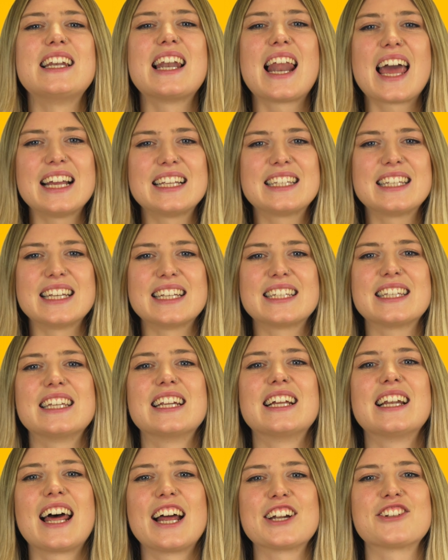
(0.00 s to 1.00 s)
latest in
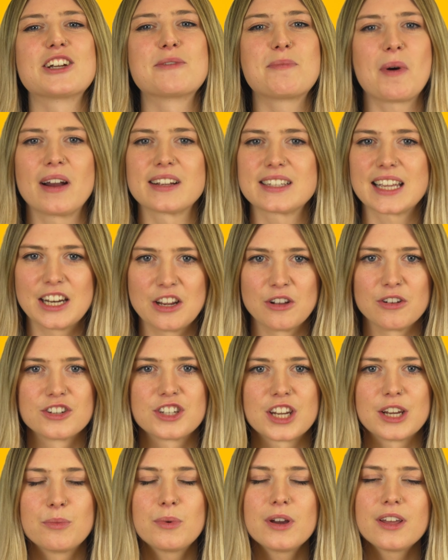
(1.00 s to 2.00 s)
electric bike
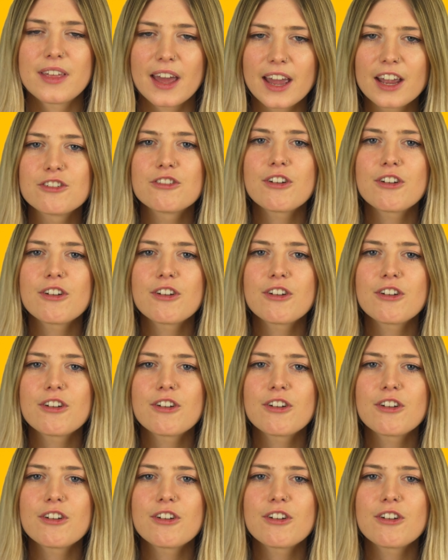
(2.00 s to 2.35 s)
technology with a